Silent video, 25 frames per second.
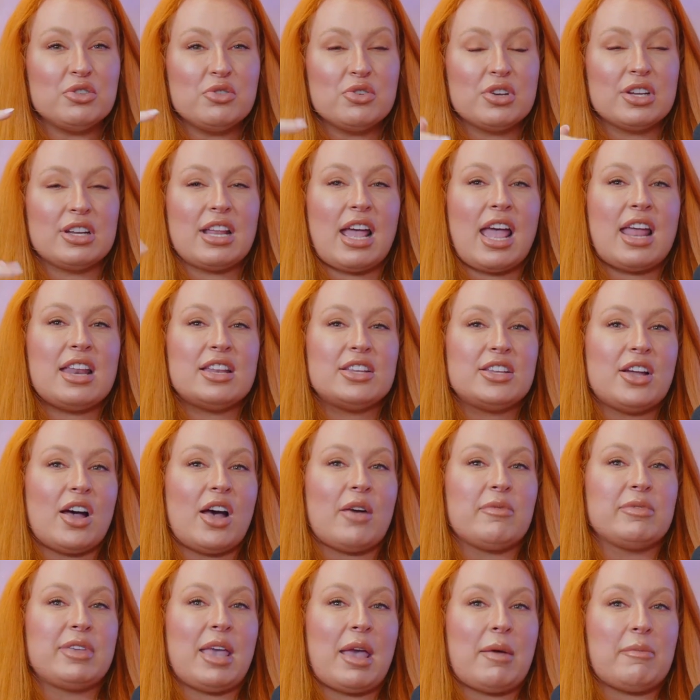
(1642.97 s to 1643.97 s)
you could end
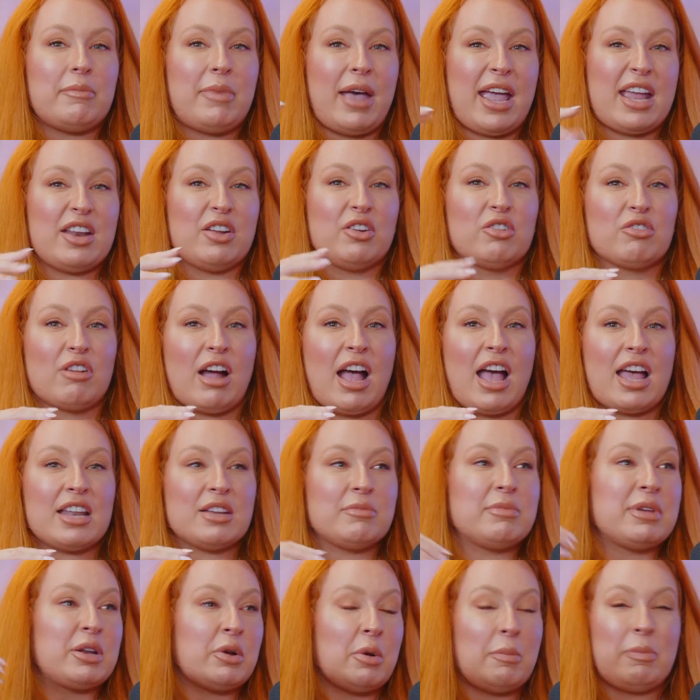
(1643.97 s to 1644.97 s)
up getting paid $1,000
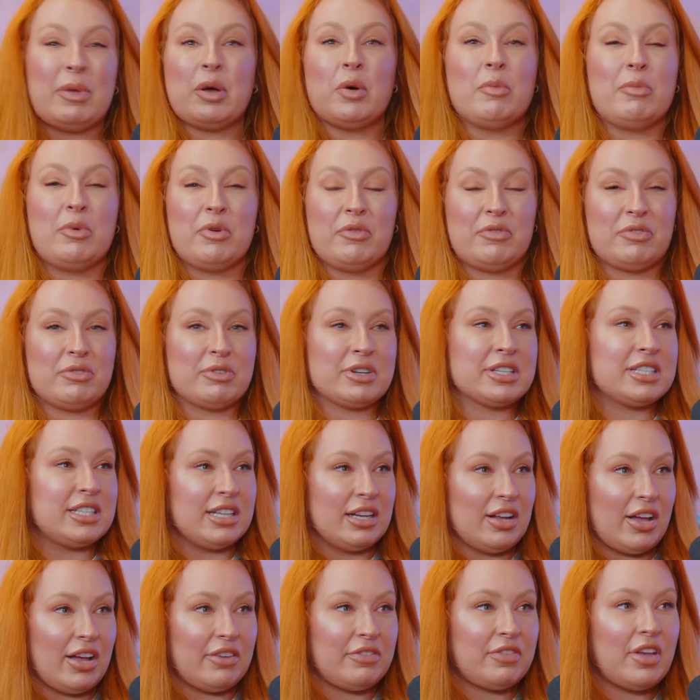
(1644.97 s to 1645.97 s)
and being on a billboard for the rest of
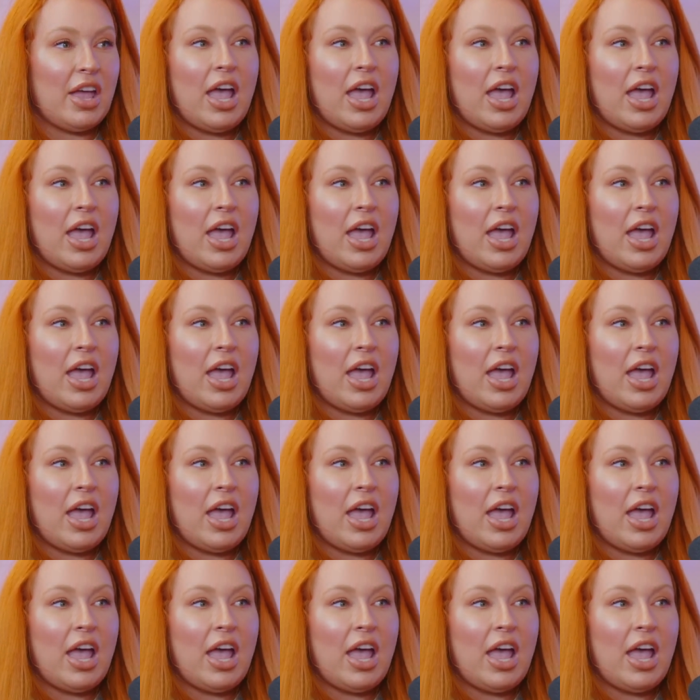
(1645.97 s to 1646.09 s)
your life.